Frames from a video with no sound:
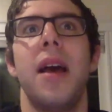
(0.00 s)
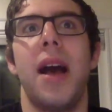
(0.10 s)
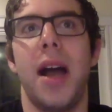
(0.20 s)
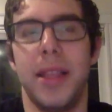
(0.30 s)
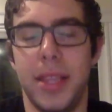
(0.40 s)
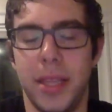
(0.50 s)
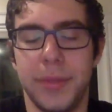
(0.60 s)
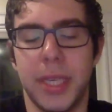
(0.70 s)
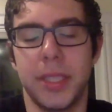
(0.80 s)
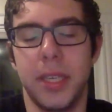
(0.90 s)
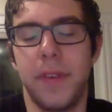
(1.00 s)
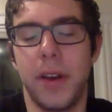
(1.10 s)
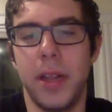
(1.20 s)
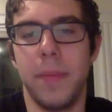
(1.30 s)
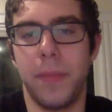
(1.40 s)
I think that was actually a
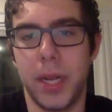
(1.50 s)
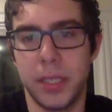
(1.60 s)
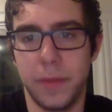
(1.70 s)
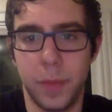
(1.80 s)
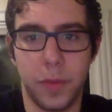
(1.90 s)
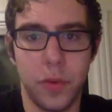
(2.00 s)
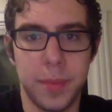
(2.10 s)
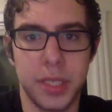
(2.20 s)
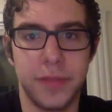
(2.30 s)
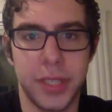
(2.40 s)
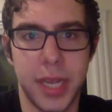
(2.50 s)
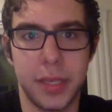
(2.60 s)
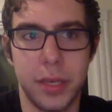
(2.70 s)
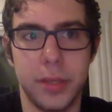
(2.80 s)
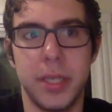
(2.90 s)
very impressive performance for
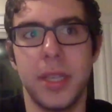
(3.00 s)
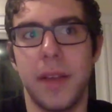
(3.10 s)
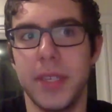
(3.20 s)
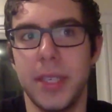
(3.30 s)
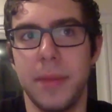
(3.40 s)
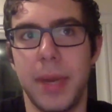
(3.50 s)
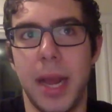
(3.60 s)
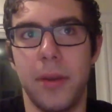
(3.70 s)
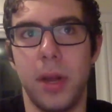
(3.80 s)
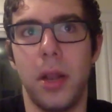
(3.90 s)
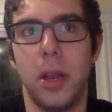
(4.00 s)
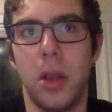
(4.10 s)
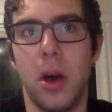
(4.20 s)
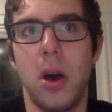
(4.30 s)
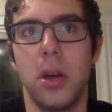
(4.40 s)
Santos. He's obviously been out a
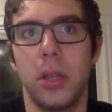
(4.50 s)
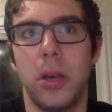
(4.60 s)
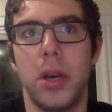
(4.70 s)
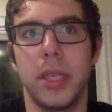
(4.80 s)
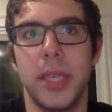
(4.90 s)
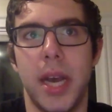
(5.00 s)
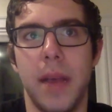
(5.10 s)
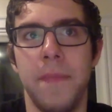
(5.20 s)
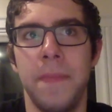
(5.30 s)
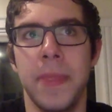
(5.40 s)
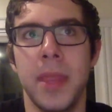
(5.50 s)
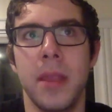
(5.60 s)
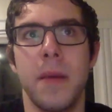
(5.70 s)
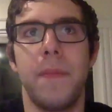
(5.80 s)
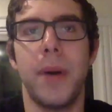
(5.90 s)
long, long time,
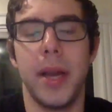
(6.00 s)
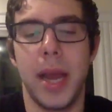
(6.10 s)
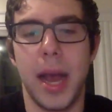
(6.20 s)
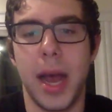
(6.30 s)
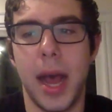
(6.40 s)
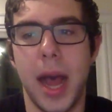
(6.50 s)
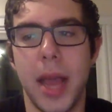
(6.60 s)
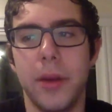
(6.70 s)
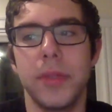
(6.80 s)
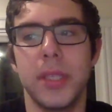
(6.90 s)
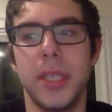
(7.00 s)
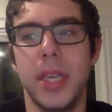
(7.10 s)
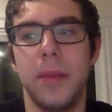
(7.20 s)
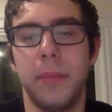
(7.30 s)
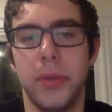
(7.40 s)
but I don't see
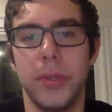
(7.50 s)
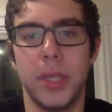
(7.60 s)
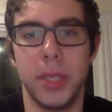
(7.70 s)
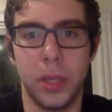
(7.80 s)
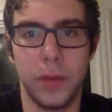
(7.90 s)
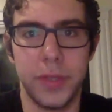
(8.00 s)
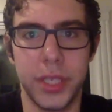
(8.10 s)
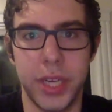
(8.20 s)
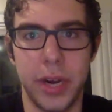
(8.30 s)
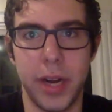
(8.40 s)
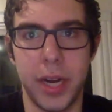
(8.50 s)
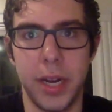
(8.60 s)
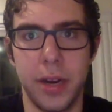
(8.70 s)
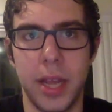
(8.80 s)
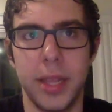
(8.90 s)
him losing to Glover Teixeira
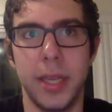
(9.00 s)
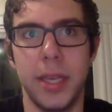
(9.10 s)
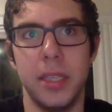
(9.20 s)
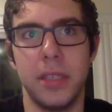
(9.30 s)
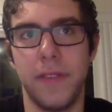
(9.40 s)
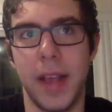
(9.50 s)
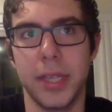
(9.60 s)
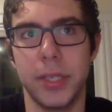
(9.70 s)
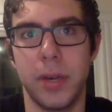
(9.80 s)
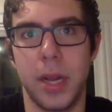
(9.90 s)
here. I think he's faster.